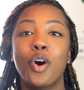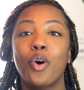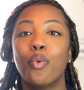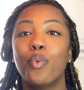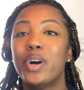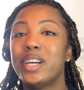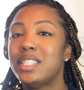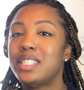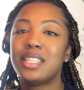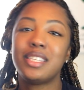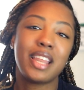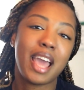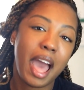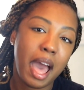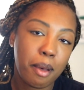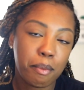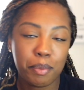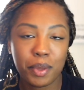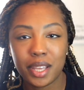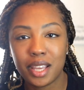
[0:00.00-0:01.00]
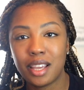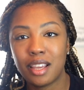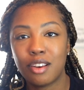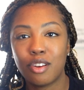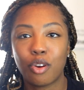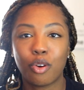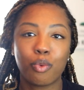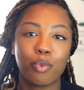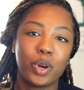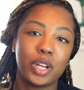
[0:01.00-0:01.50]
what didn't happen,
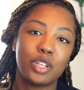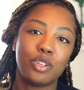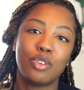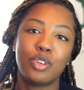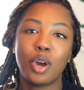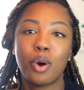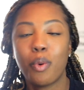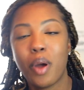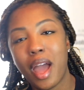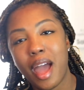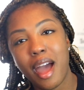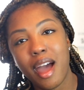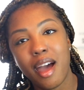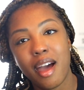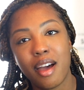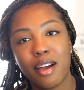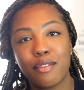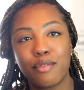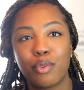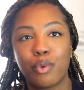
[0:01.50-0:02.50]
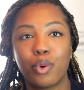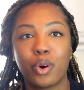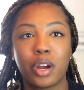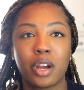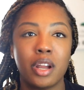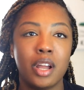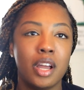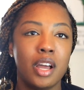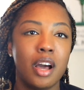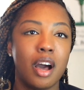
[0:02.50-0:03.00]
or what you don't have, or